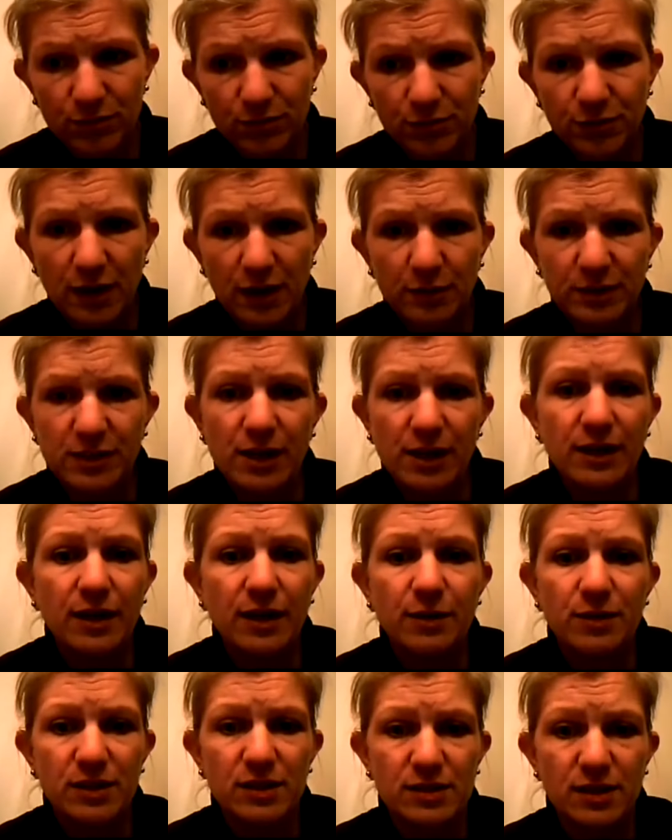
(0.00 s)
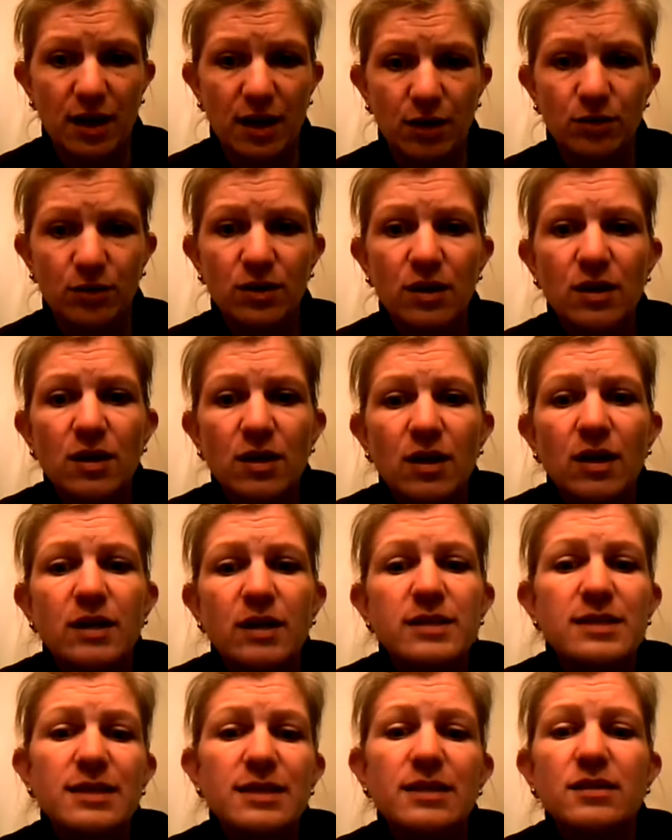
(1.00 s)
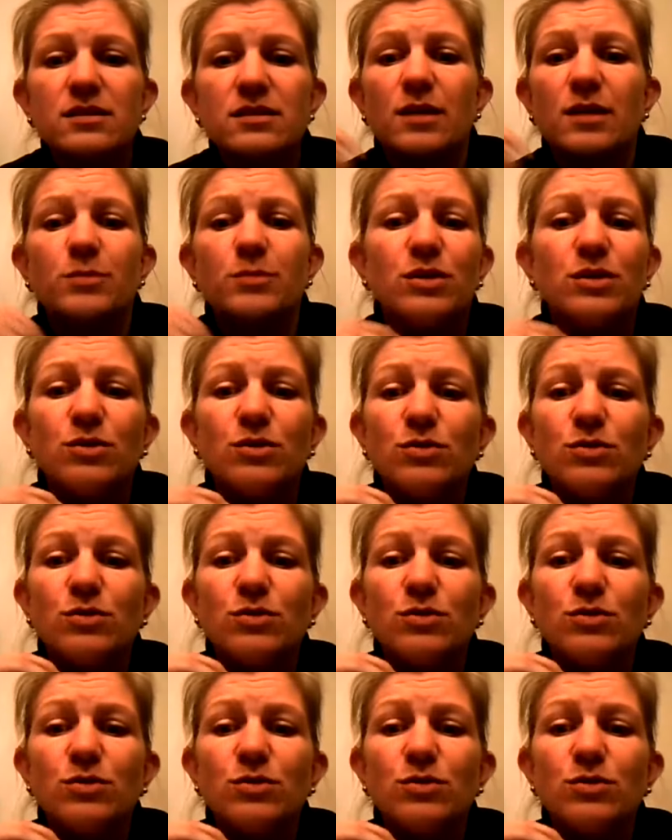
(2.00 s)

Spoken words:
family dynamics now. Dweck